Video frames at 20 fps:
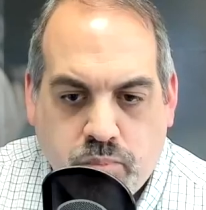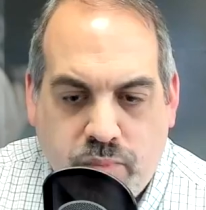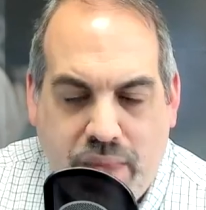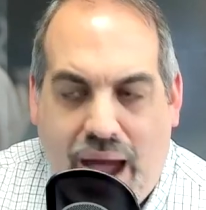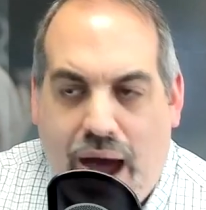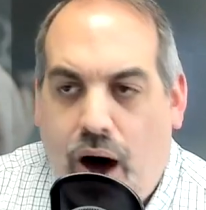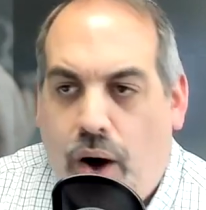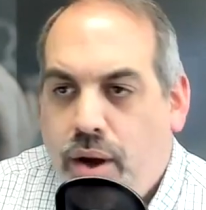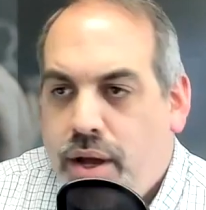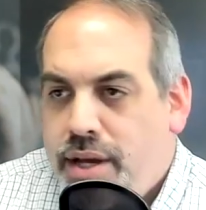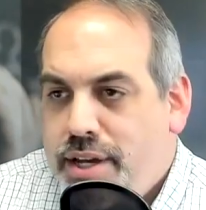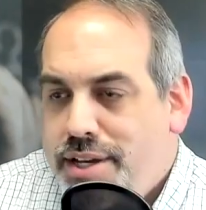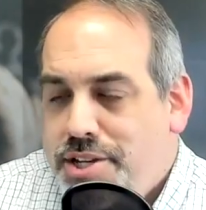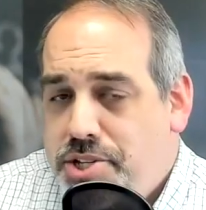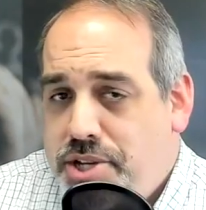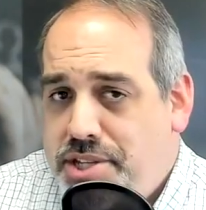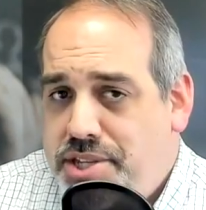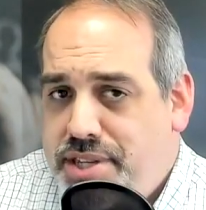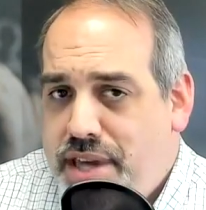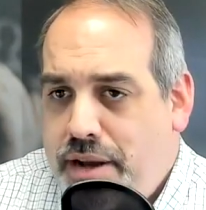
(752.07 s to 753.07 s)
Now,
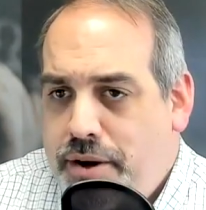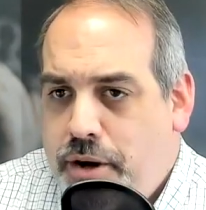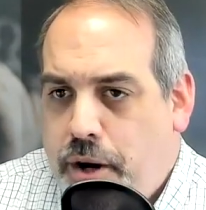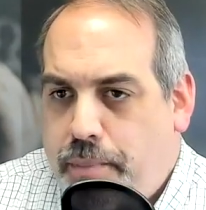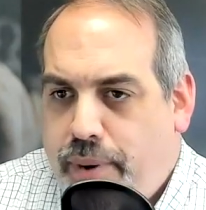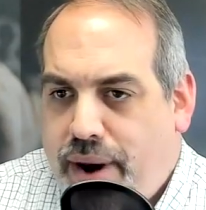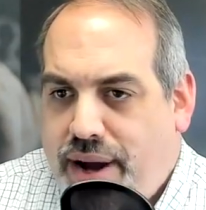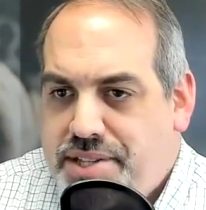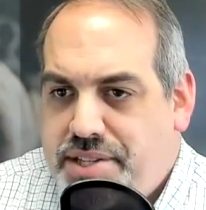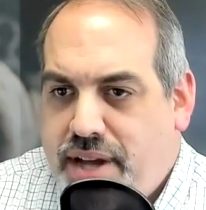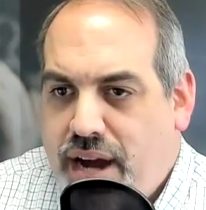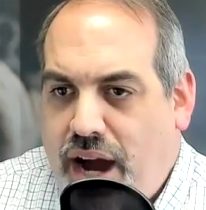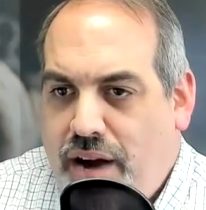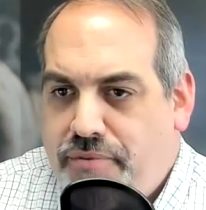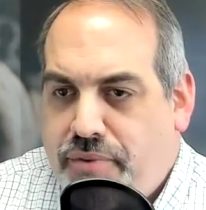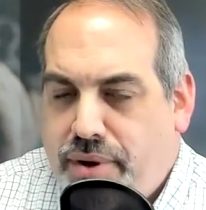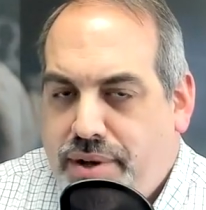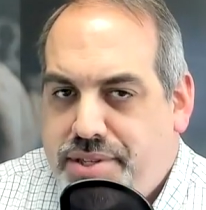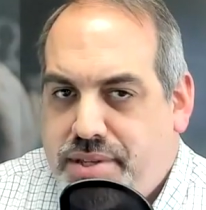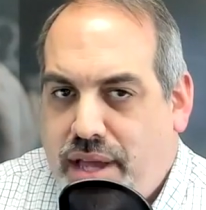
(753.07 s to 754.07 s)
she said in her press
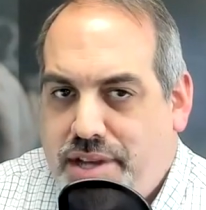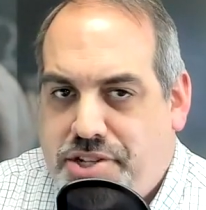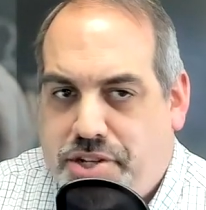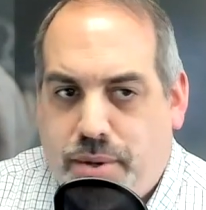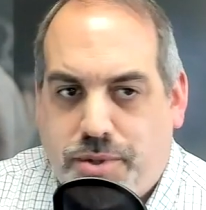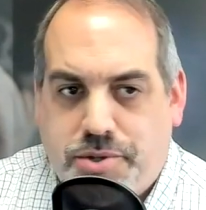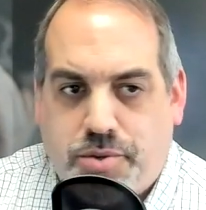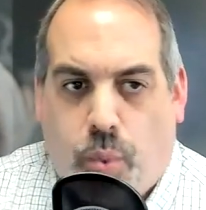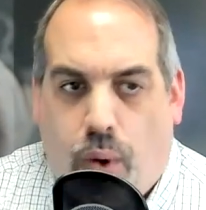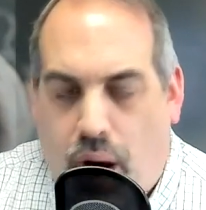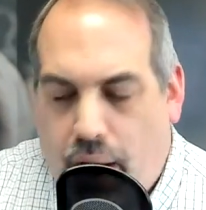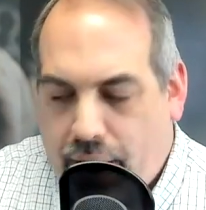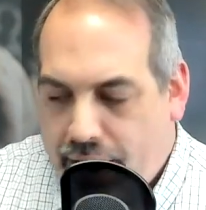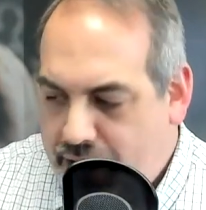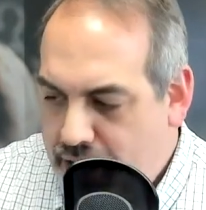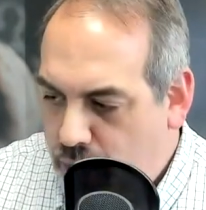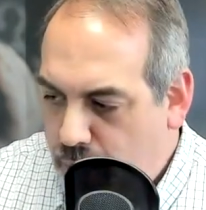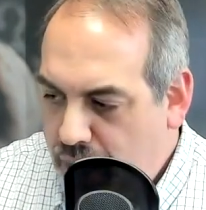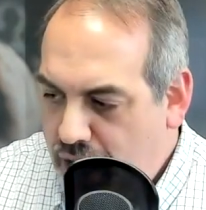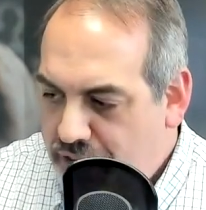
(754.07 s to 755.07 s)
conference as she was
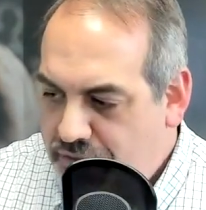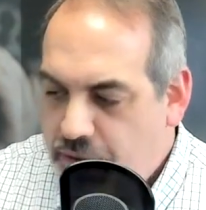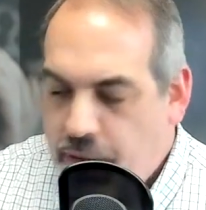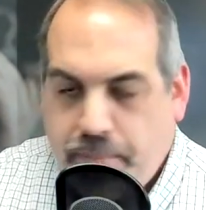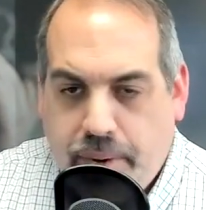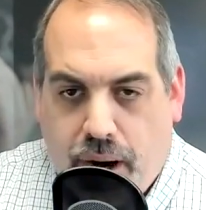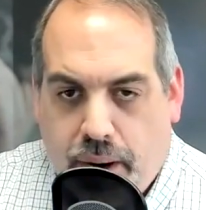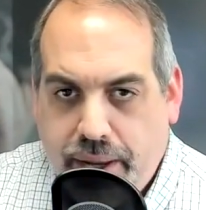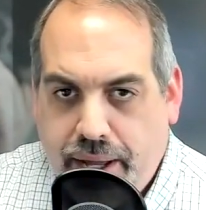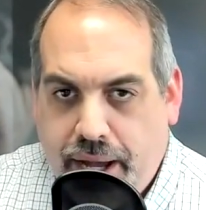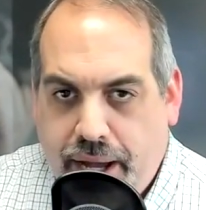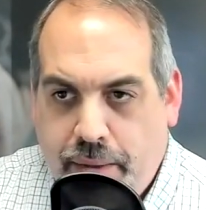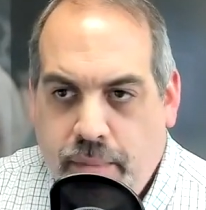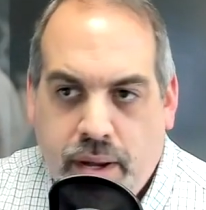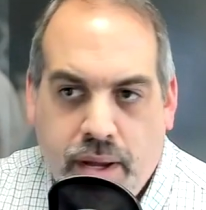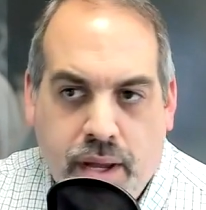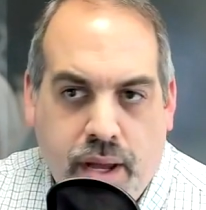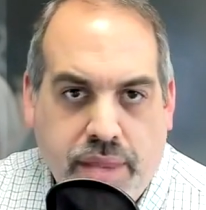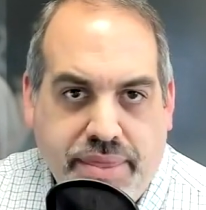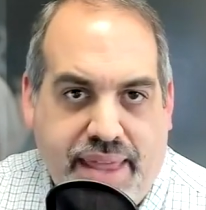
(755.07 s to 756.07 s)
walking away from the
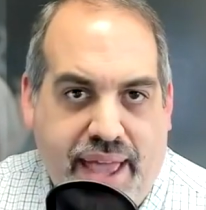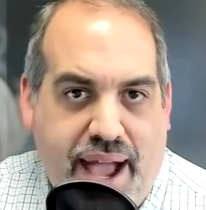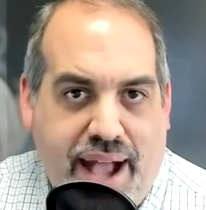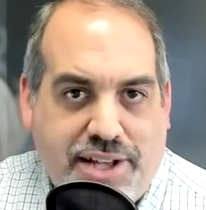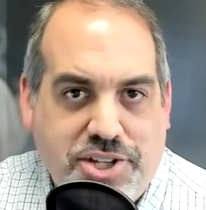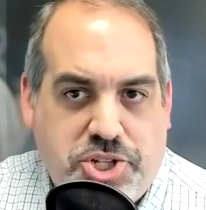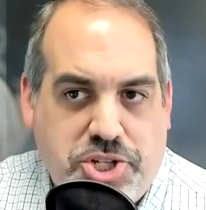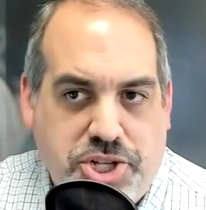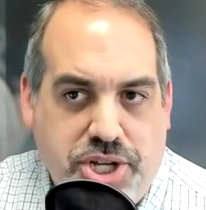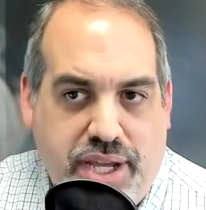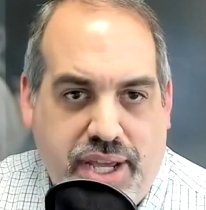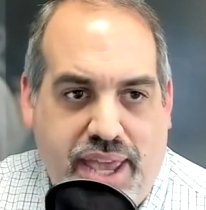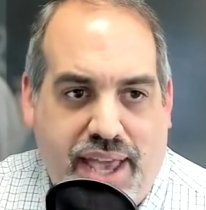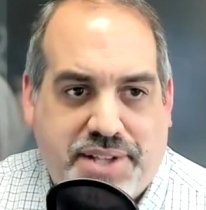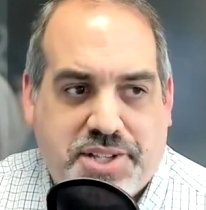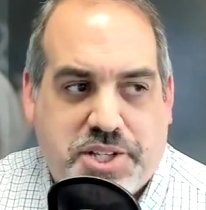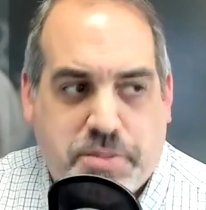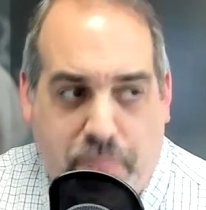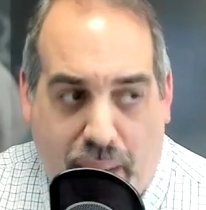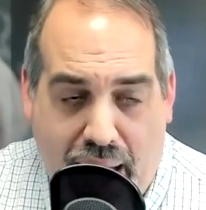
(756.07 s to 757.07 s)
podium that she
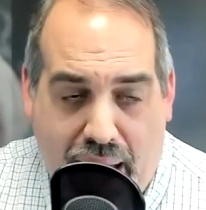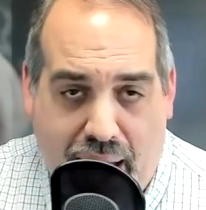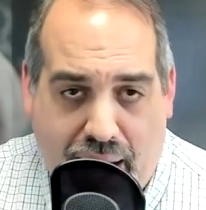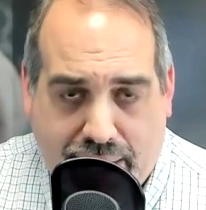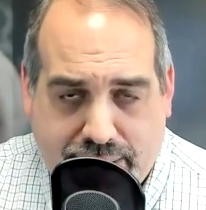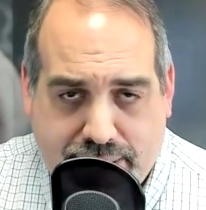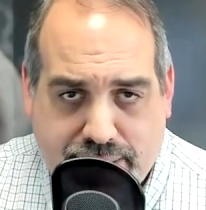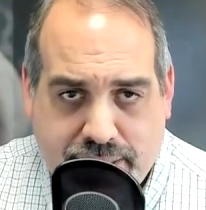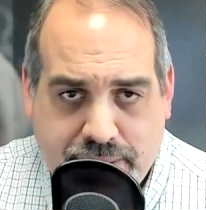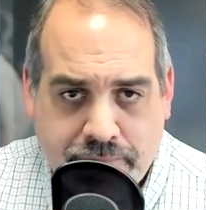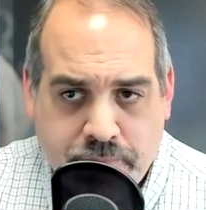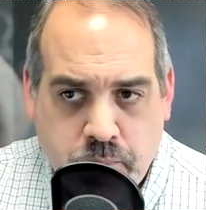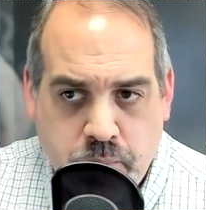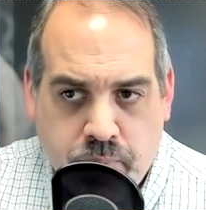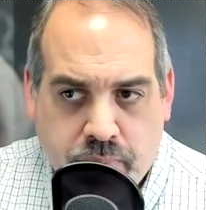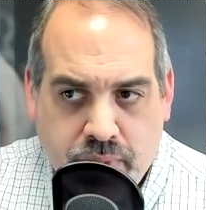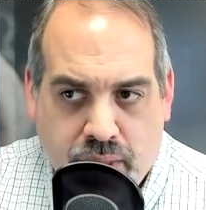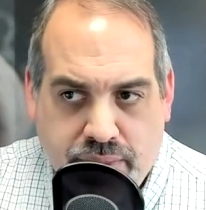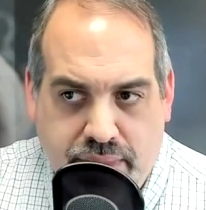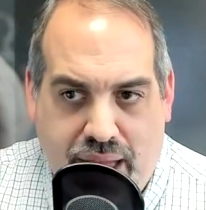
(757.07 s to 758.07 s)
expects
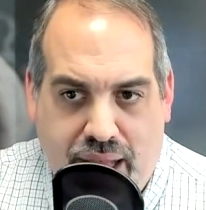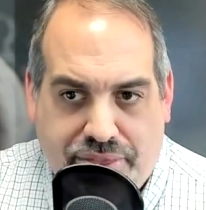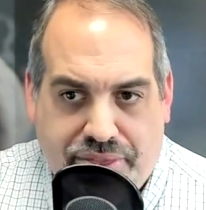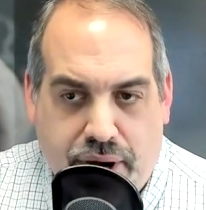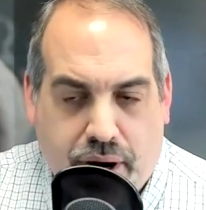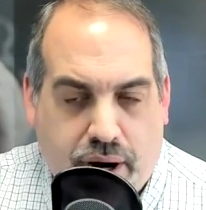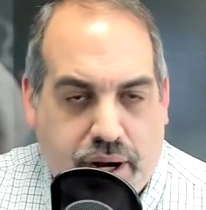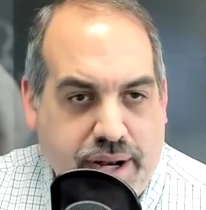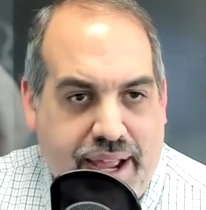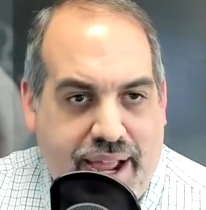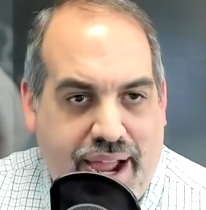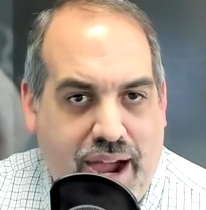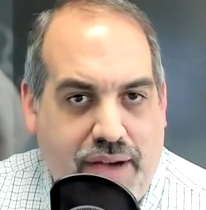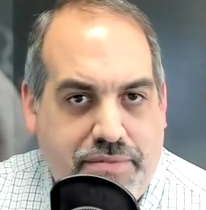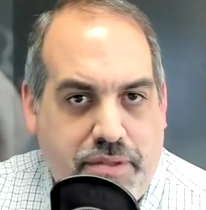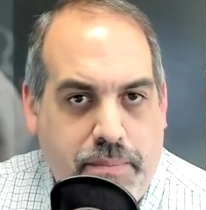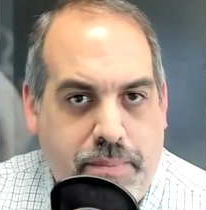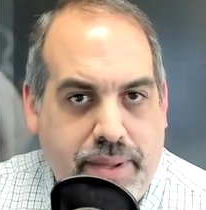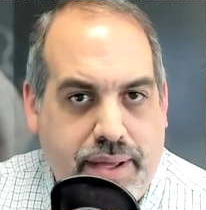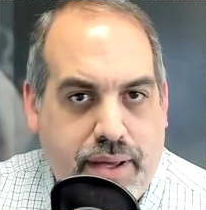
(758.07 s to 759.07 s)
that they're going to
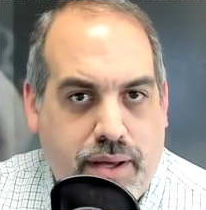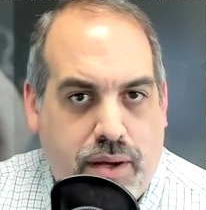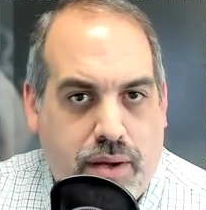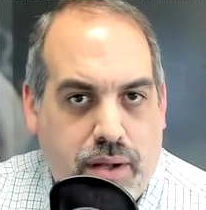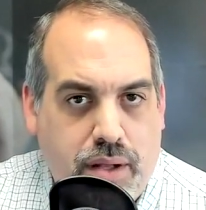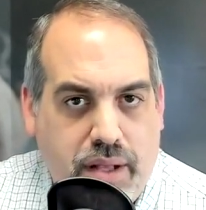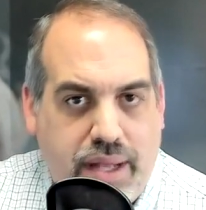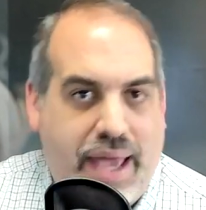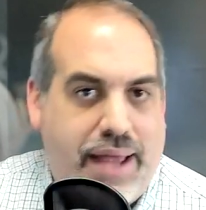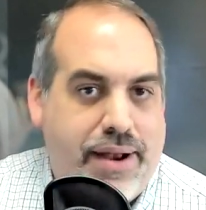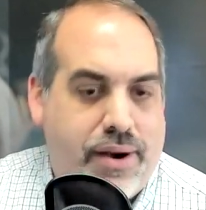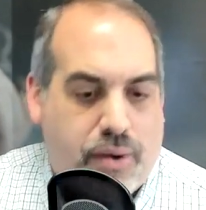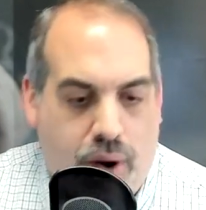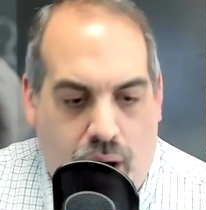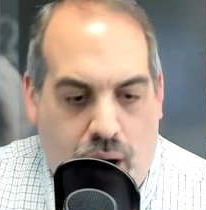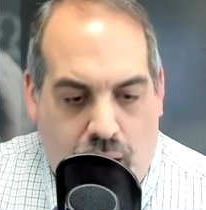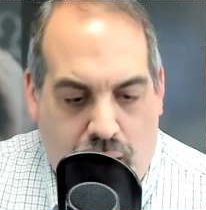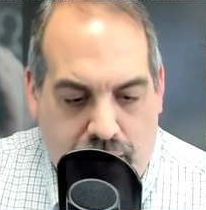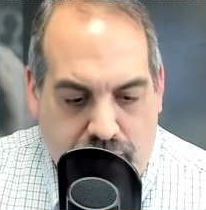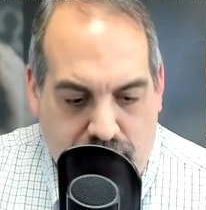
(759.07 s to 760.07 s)
have the bill later
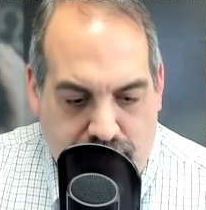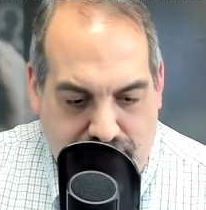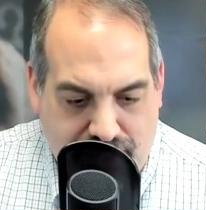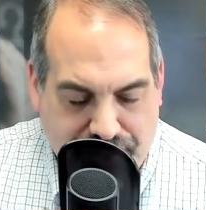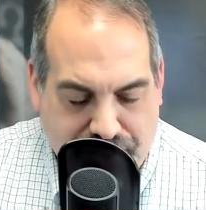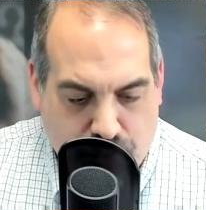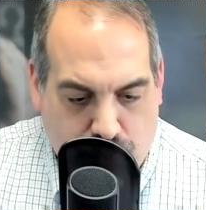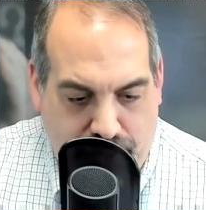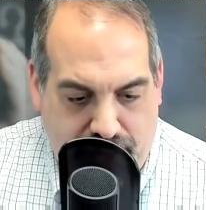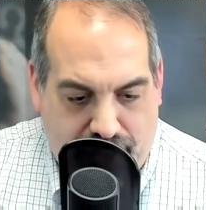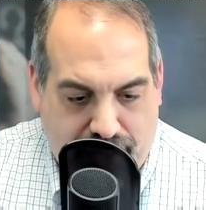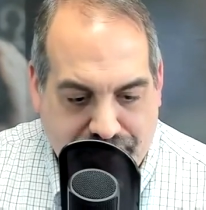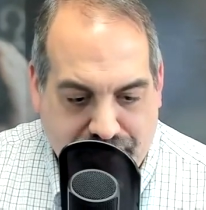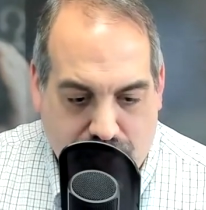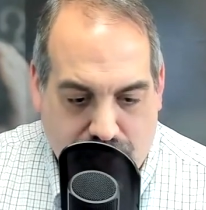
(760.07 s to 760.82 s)
on this week.